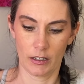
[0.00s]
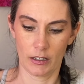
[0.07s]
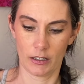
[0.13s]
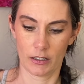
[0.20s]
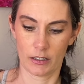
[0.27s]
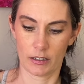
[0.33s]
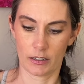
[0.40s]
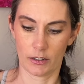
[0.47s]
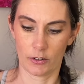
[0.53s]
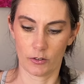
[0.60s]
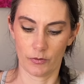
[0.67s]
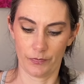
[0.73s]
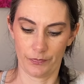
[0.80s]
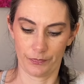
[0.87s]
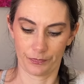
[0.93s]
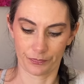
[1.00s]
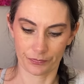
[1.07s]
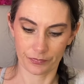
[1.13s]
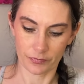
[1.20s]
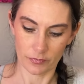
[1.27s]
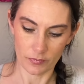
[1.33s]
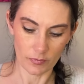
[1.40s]
so
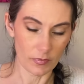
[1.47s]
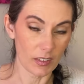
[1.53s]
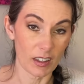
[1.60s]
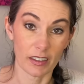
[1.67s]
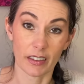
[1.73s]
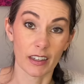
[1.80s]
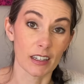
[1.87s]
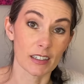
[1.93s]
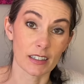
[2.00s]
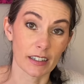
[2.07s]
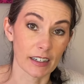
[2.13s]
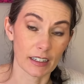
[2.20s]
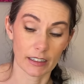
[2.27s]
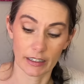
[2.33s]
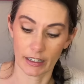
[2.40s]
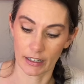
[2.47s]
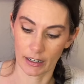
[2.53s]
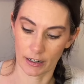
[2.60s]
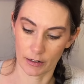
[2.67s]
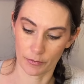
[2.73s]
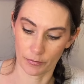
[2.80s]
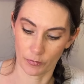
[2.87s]
these likely
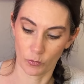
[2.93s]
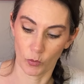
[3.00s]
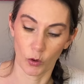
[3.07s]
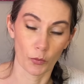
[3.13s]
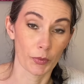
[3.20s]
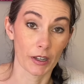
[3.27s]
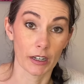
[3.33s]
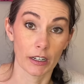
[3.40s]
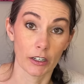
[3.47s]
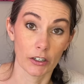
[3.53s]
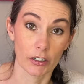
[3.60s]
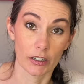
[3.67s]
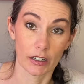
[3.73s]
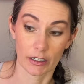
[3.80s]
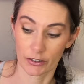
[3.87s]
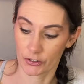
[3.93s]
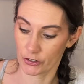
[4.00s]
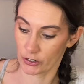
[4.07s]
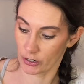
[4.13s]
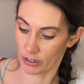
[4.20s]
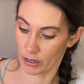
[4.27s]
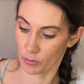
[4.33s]
won't be any good next
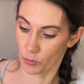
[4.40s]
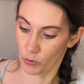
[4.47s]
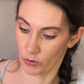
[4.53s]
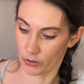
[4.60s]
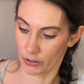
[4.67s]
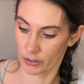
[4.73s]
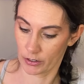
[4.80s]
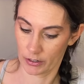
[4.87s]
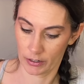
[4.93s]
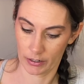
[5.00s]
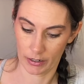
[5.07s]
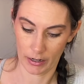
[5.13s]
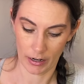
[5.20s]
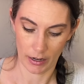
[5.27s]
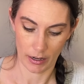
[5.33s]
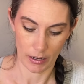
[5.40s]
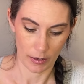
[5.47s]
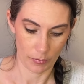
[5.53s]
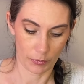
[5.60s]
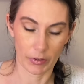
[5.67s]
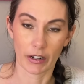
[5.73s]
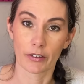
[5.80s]
year anymore,
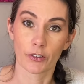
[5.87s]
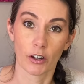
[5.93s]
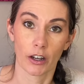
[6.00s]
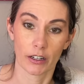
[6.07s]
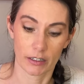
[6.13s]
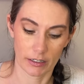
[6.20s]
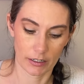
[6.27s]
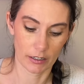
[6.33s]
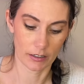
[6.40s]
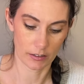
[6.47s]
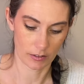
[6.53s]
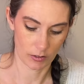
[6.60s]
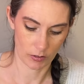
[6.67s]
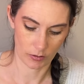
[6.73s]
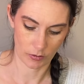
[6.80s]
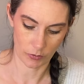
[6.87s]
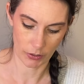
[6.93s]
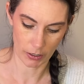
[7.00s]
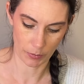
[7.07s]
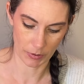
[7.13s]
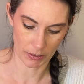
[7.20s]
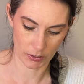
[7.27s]
but I've got
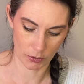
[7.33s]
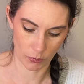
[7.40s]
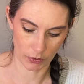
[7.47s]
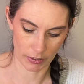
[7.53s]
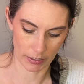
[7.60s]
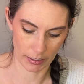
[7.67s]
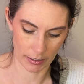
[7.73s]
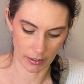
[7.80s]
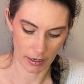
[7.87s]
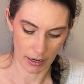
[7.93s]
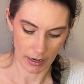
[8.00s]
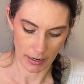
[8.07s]
quite a bit sown in here.